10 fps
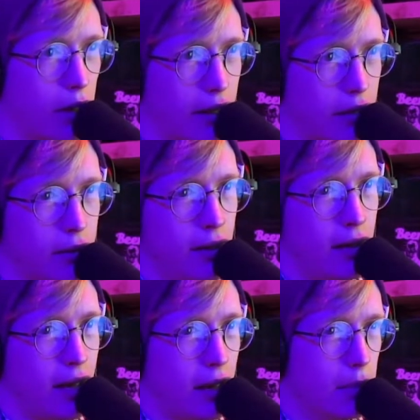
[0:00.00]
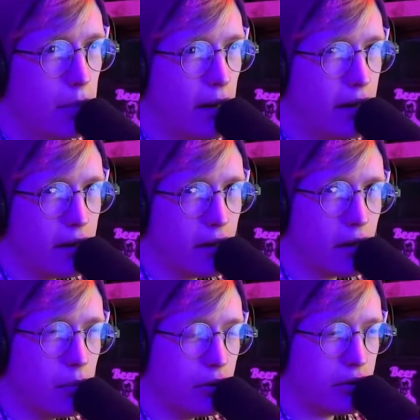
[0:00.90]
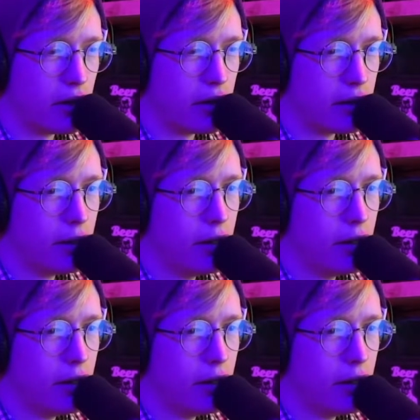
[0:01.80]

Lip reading: like embedded into the military.